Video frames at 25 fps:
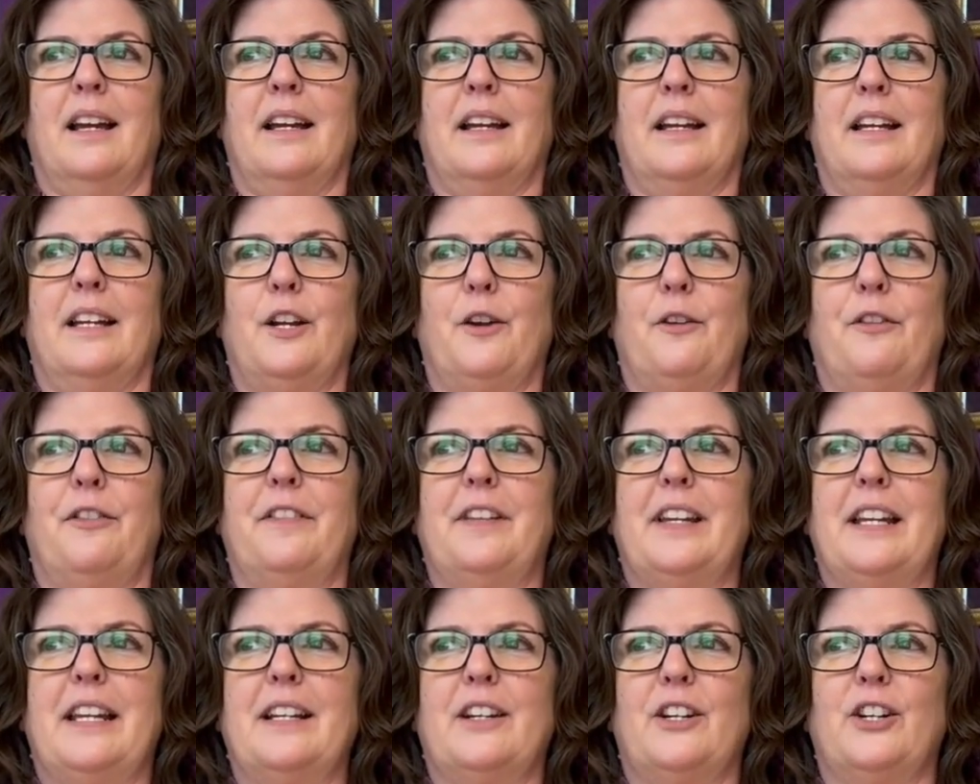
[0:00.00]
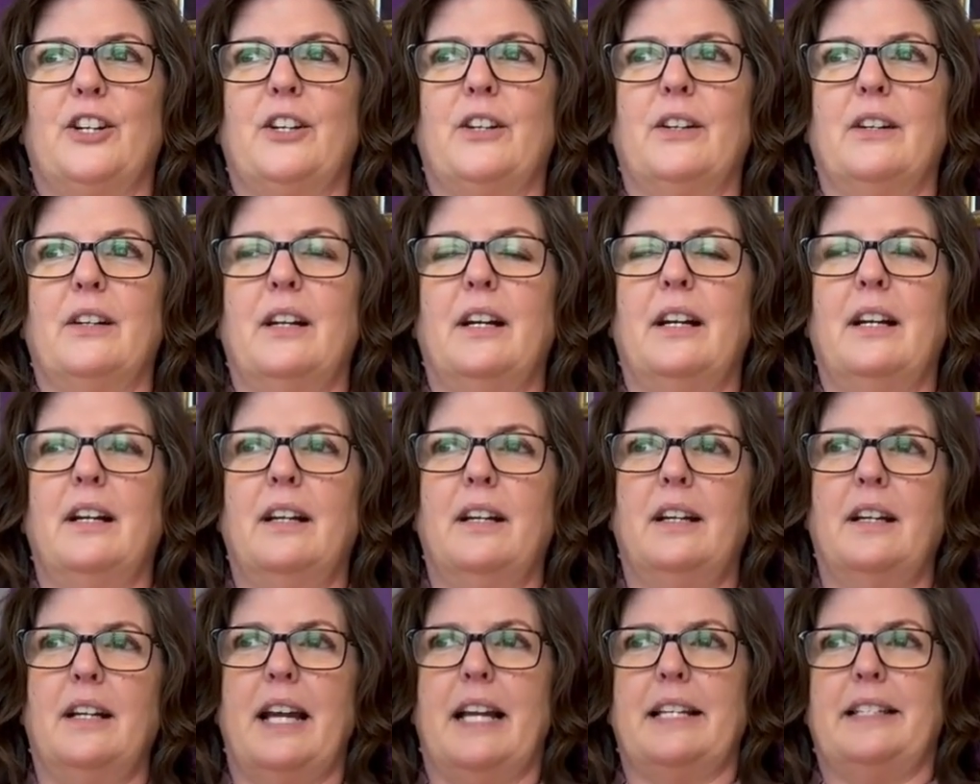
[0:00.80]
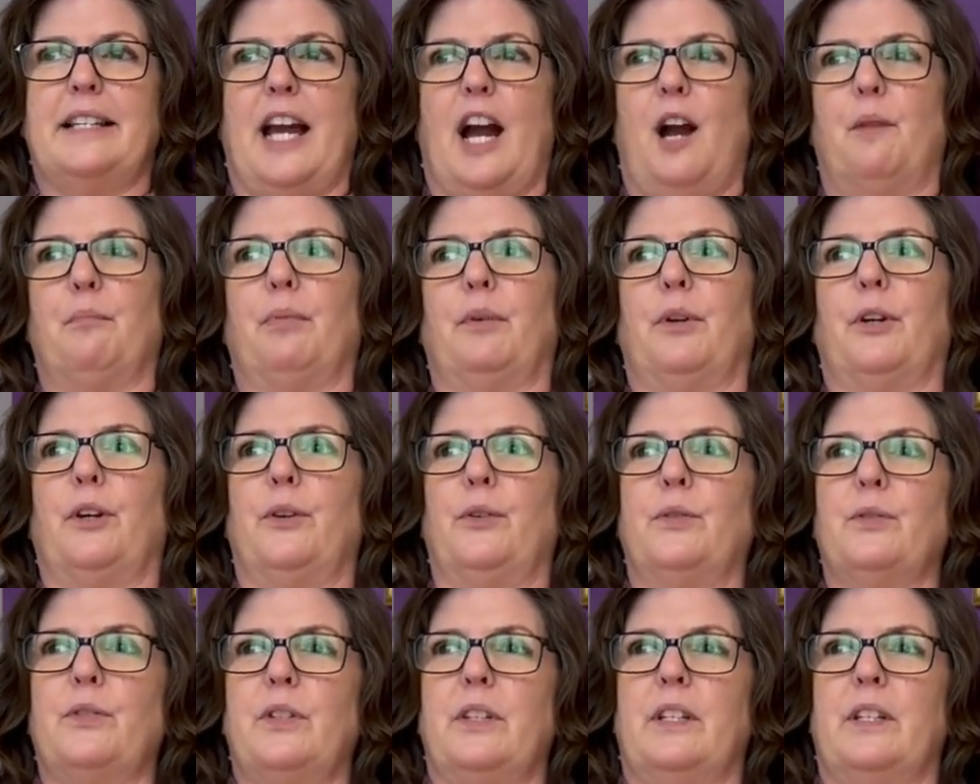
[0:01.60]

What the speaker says: You know, theater at Taproot